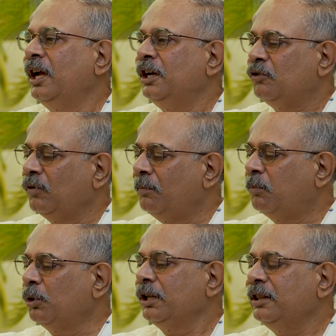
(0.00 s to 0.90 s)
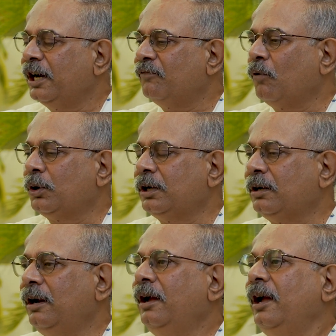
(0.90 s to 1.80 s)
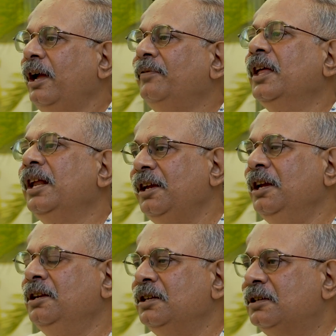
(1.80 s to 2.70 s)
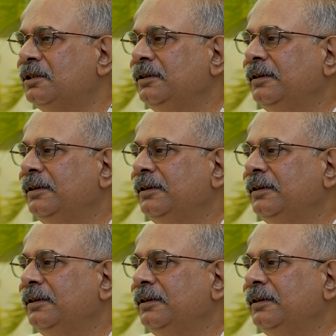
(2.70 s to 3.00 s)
and it will put in that water and then eat it.